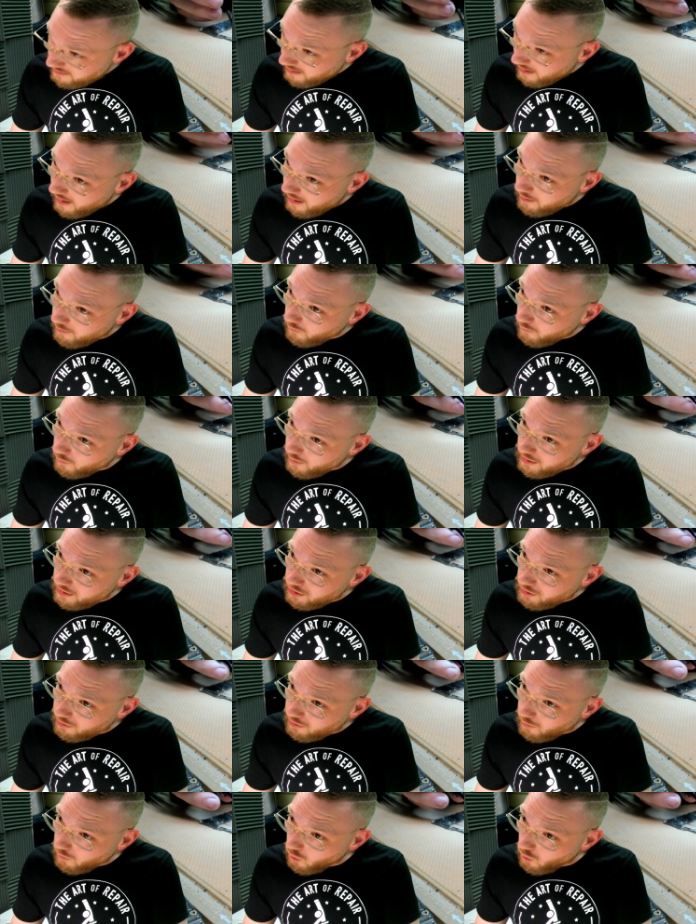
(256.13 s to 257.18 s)
and we can do
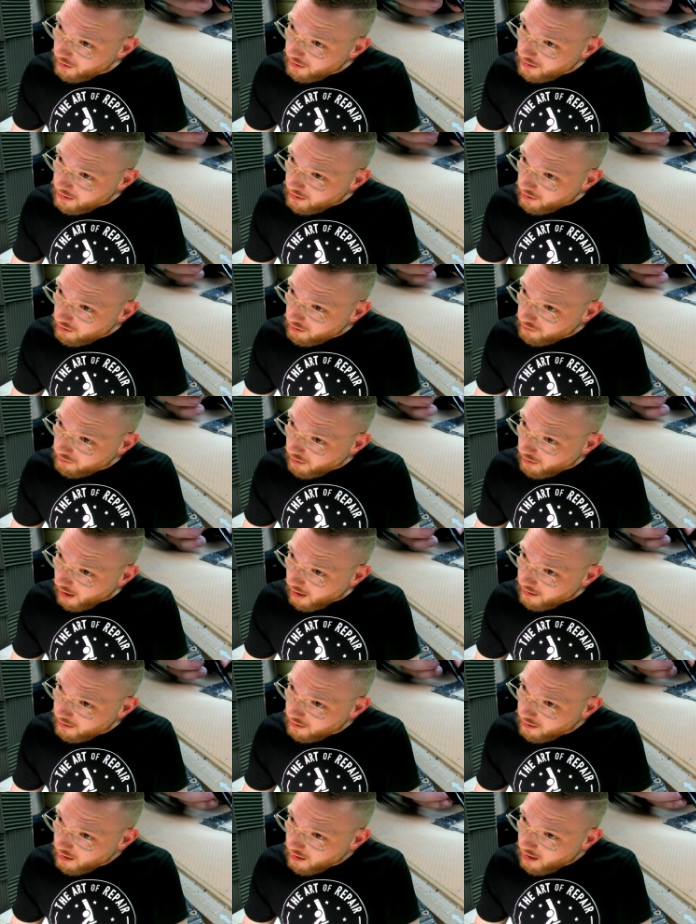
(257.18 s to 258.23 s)
the one here,
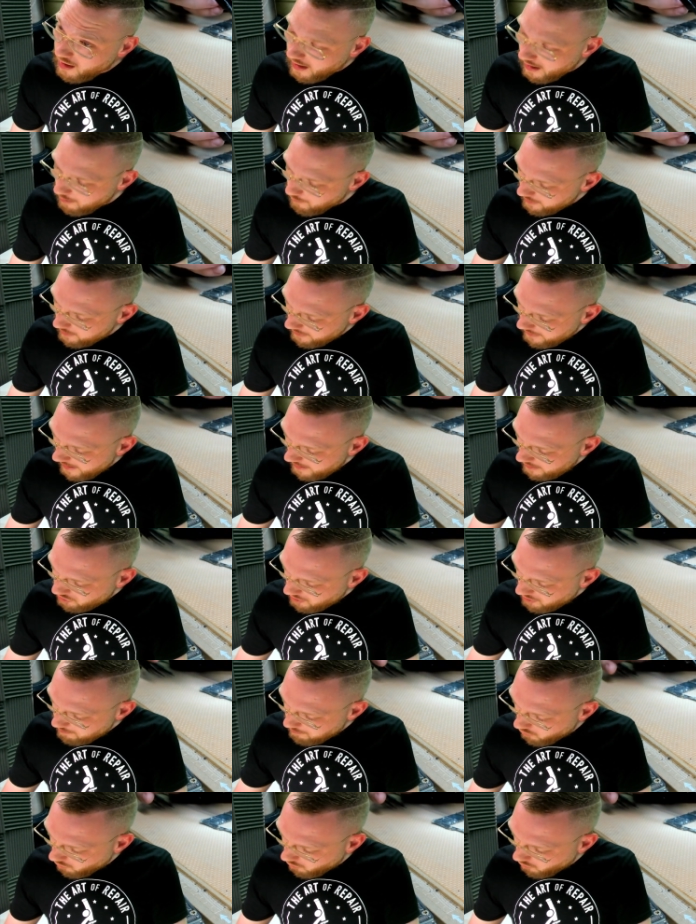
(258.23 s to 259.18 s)
right? And we can actually pull